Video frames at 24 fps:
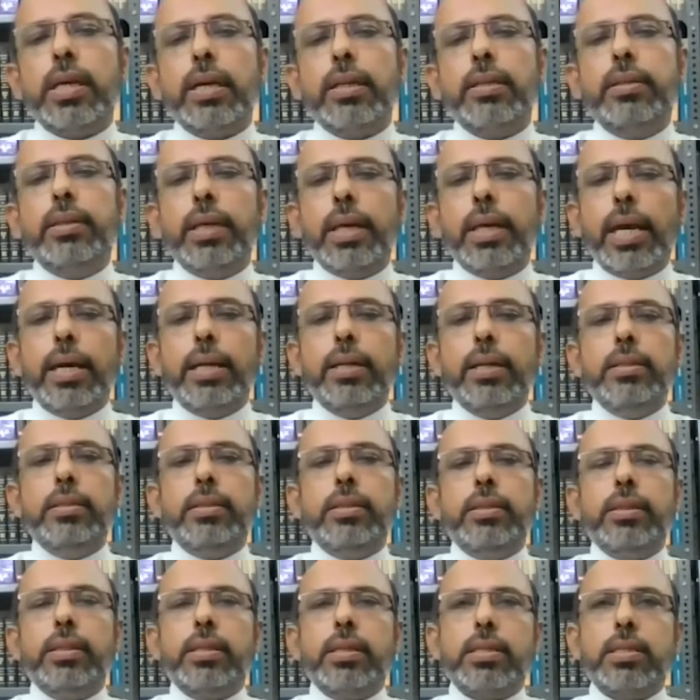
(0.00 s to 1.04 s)
At the
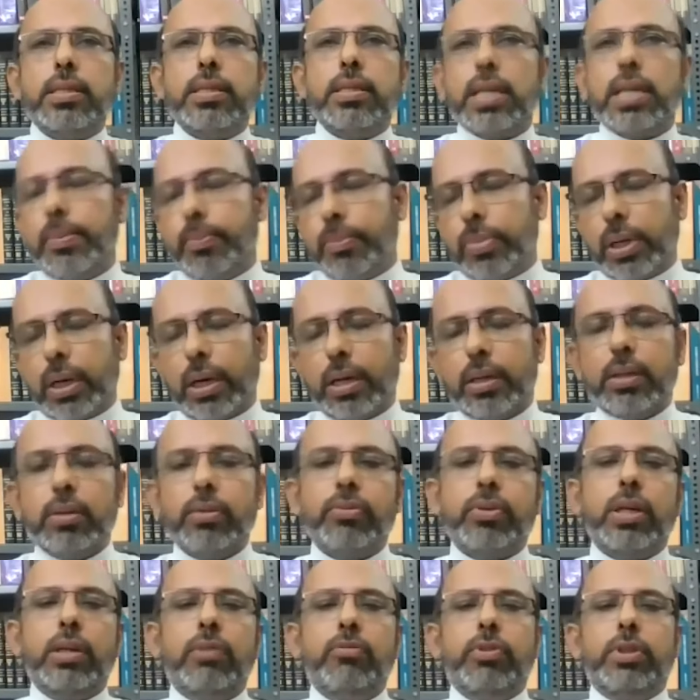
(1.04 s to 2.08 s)
end, some kind
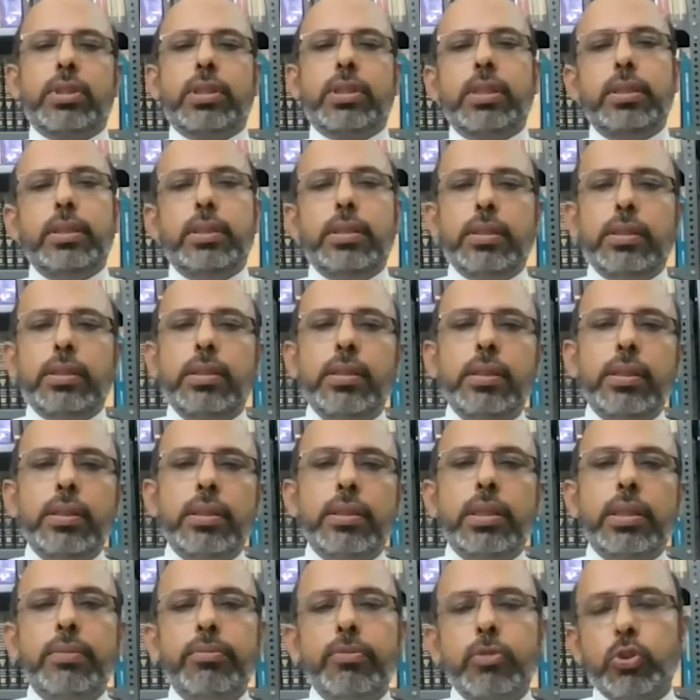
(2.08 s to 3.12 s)
of conviction uh,
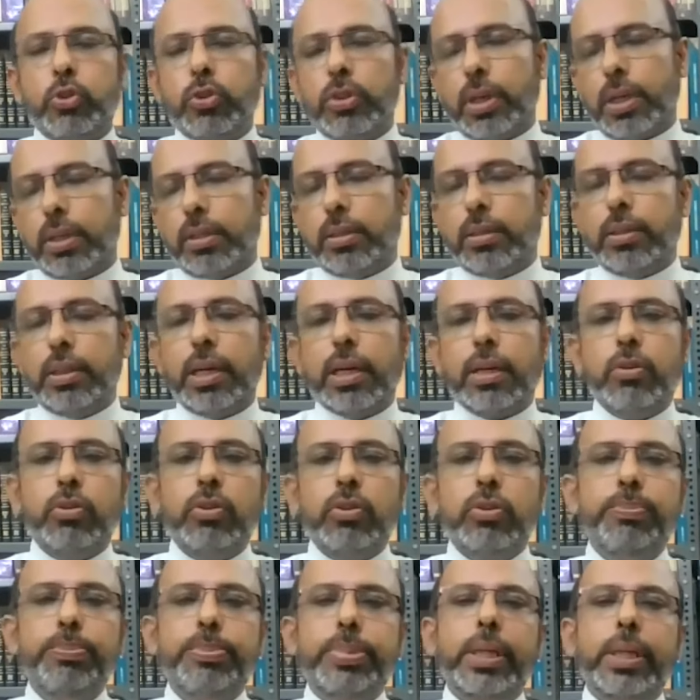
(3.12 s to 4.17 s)
comes so that they
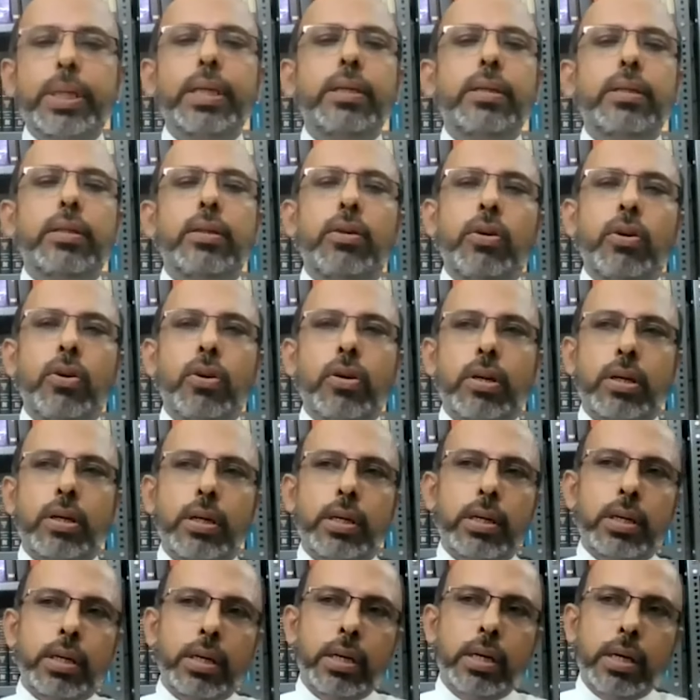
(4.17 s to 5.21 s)
could bring or
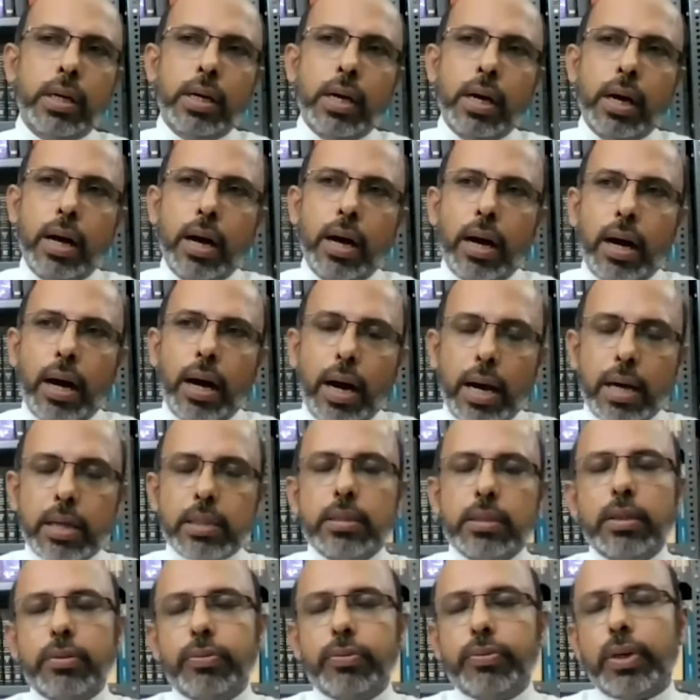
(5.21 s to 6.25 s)
uh,
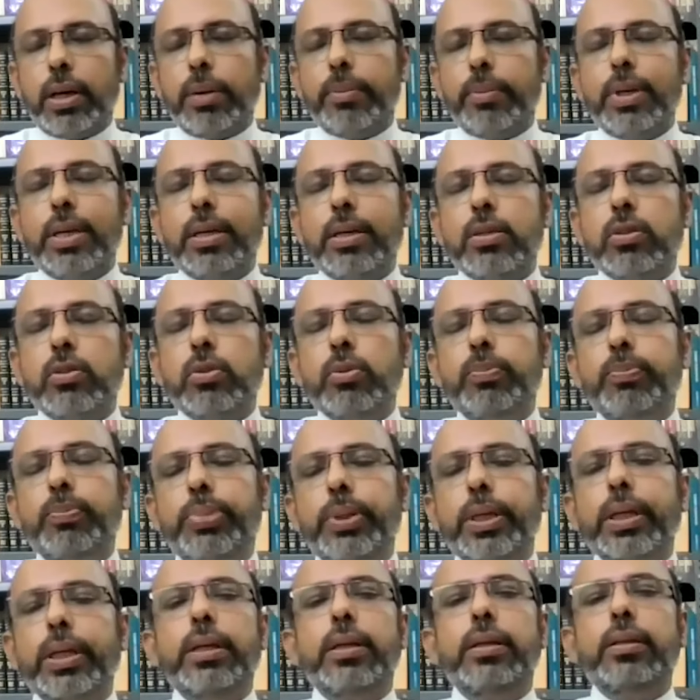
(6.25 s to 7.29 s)
asked the family to
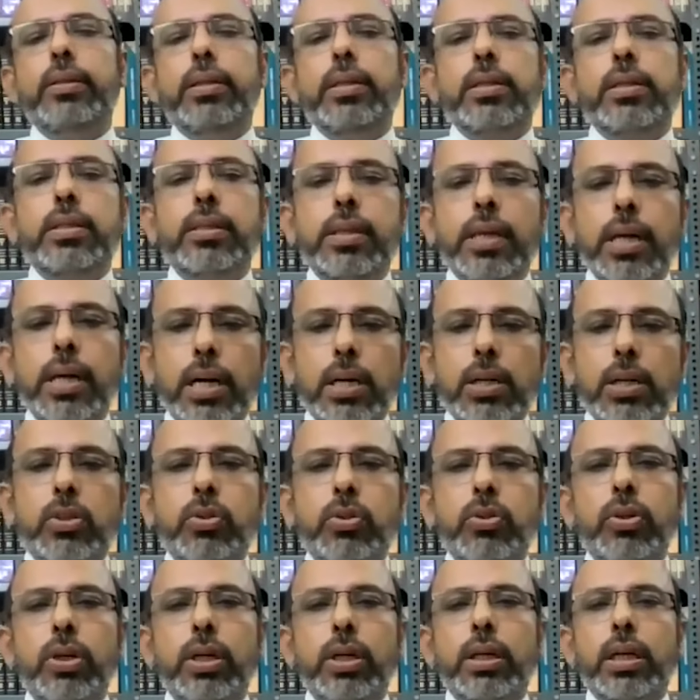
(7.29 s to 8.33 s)
bring this girl
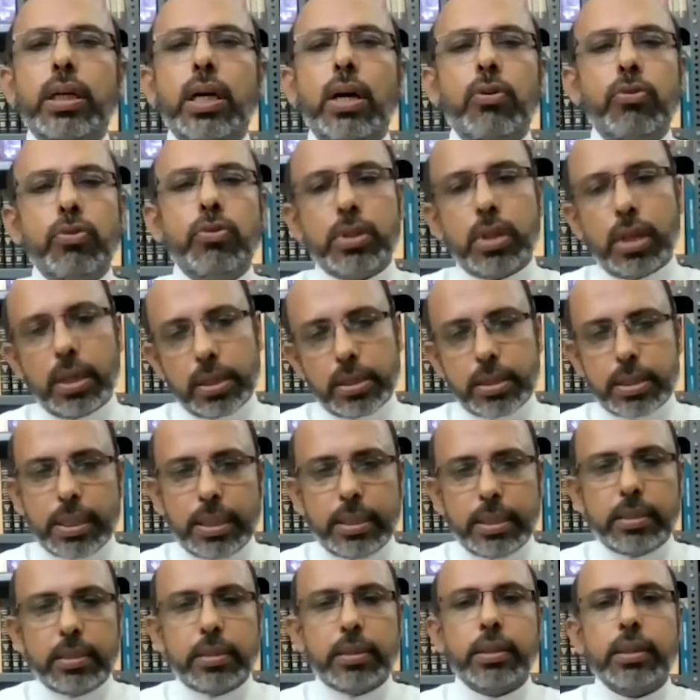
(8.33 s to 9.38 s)
to a counseling
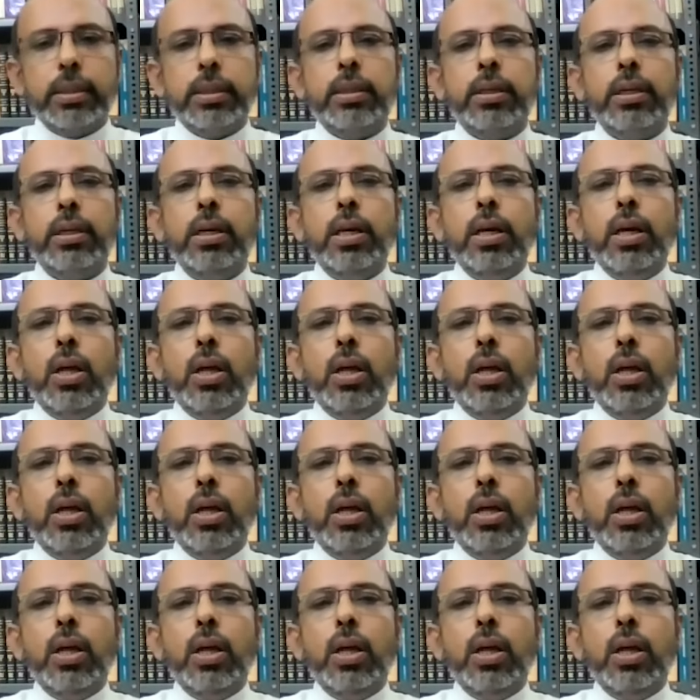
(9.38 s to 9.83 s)
center